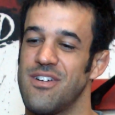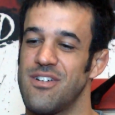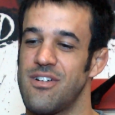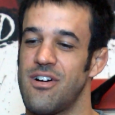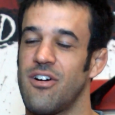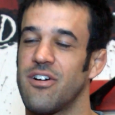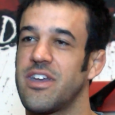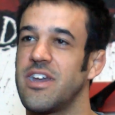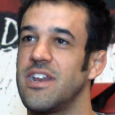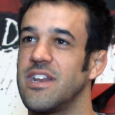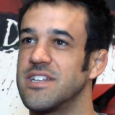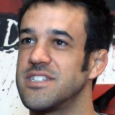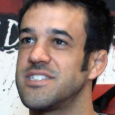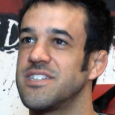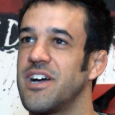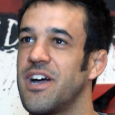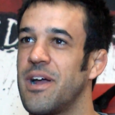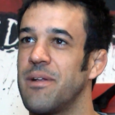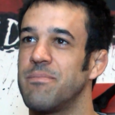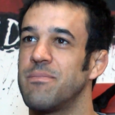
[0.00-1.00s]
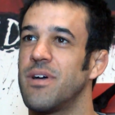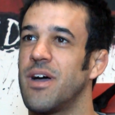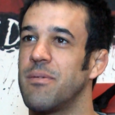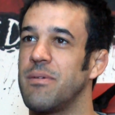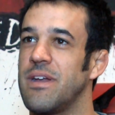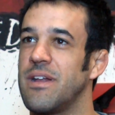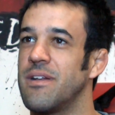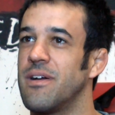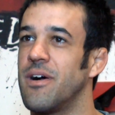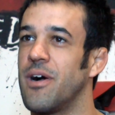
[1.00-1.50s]
all kidding aside, I
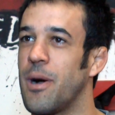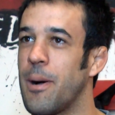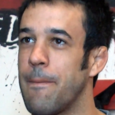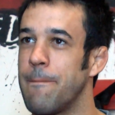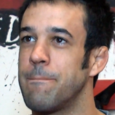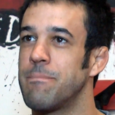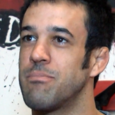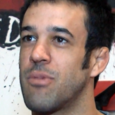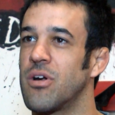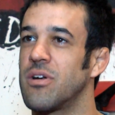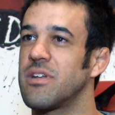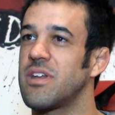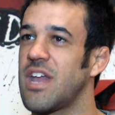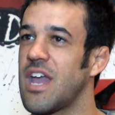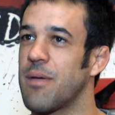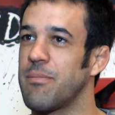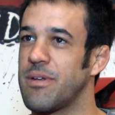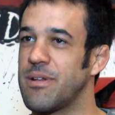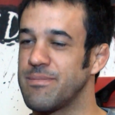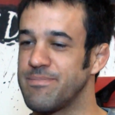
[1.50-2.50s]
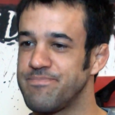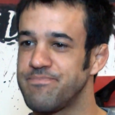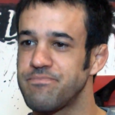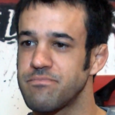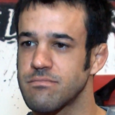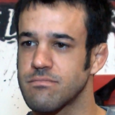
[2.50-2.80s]
mean, Martin Kampmann